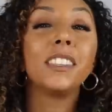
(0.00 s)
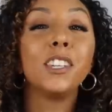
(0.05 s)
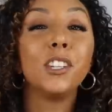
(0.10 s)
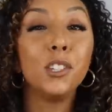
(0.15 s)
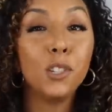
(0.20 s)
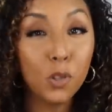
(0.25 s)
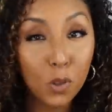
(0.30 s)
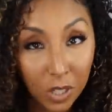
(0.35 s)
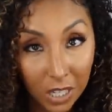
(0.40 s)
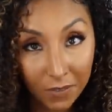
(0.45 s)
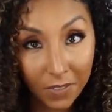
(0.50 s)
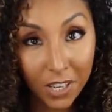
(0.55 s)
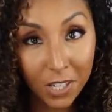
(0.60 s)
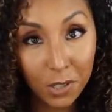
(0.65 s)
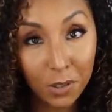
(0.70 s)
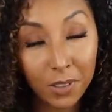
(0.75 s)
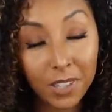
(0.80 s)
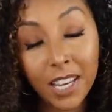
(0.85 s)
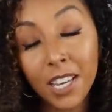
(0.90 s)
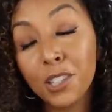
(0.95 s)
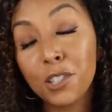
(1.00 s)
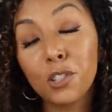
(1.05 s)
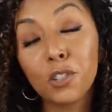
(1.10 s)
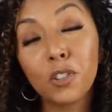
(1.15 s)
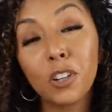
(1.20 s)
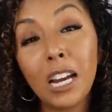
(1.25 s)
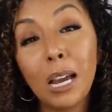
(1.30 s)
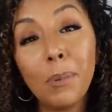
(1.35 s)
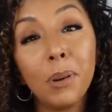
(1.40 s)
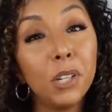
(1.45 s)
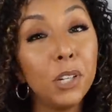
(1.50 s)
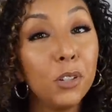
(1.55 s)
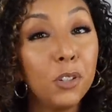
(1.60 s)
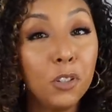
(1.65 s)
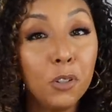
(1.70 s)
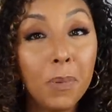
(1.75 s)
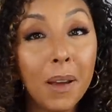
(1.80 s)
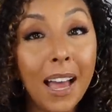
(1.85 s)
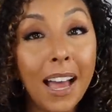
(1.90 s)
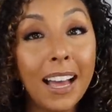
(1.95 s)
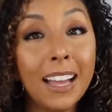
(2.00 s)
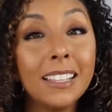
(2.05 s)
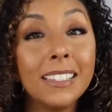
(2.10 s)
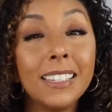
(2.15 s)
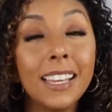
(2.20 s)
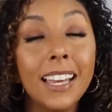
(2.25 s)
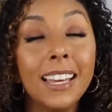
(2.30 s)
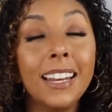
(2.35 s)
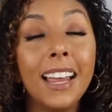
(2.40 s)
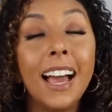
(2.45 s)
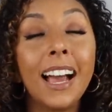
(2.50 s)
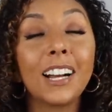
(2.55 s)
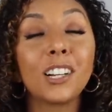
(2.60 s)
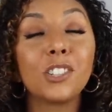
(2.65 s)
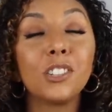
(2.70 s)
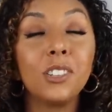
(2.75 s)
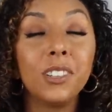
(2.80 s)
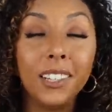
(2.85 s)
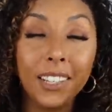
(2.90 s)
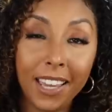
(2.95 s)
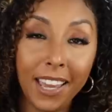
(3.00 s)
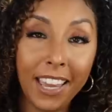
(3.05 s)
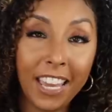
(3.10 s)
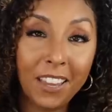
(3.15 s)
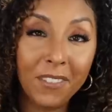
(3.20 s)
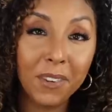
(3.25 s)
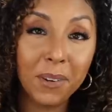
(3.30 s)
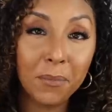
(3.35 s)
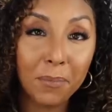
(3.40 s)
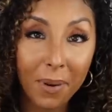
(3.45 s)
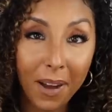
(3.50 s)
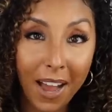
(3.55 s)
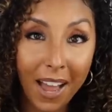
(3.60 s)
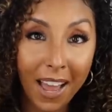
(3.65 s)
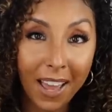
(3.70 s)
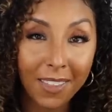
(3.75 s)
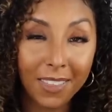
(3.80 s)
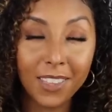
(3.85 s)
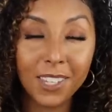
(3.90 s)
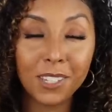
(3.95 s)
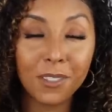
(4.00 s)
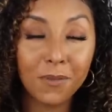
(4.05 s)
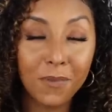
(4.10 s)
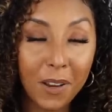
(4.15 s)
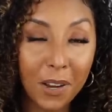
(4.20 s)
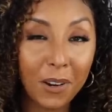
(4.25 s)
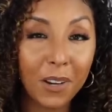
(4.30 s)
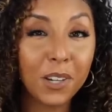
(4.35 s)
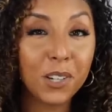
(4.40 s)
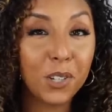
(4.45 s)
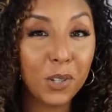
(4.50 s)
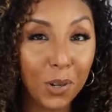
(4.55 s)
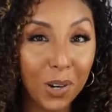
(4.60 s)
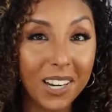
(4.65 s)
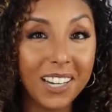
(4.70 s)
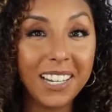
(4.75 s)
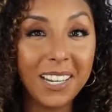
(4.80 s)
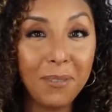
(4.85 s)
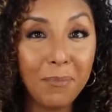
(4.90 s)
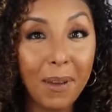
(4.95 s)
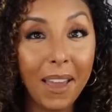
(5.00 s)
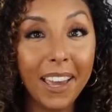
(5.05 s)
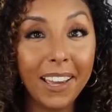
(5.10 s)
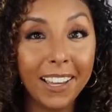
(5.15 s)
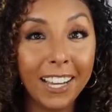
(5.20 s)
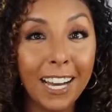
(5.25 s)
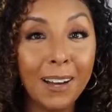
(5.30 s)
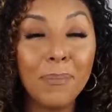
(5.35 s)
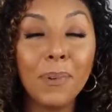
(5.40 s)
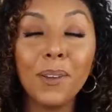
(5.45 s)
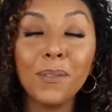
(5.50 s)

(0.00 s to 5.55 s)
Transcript: Did you give in to the Instagram and YouTube ads and actually cave and buy this very trendy makeup?